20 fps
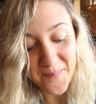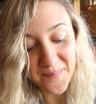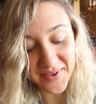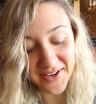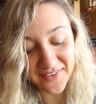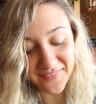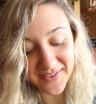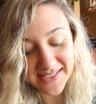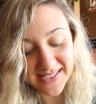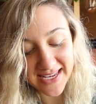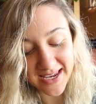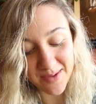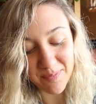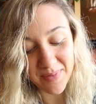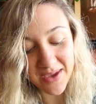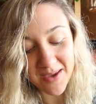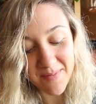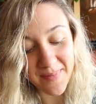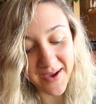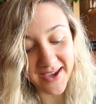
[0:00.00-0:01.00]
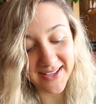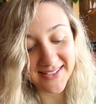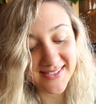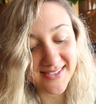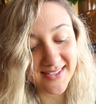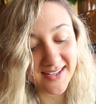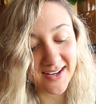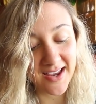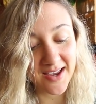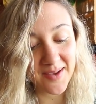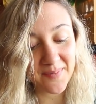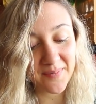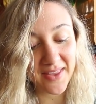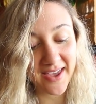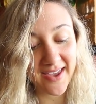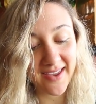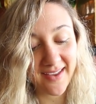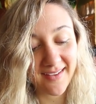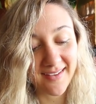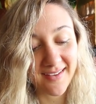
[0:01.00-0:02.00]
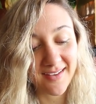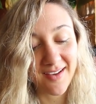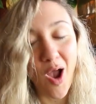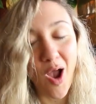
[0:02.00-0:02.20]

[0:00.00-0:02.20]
But if I take big bites, then I'm like,